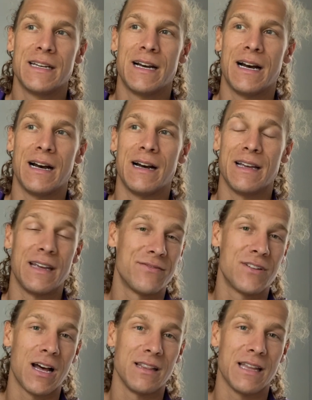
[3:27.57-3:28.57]

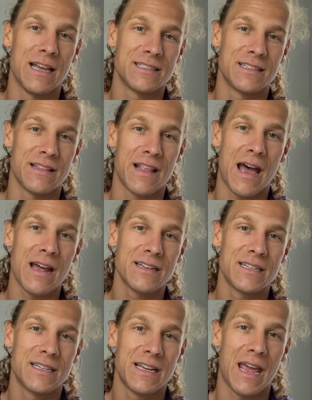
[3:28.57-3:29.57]
less than
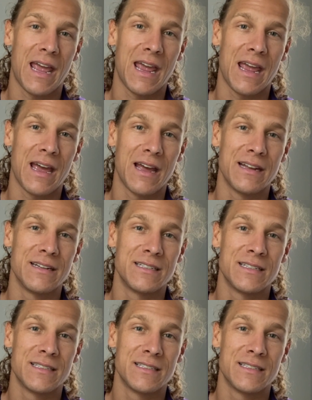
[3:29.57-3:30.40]
that. And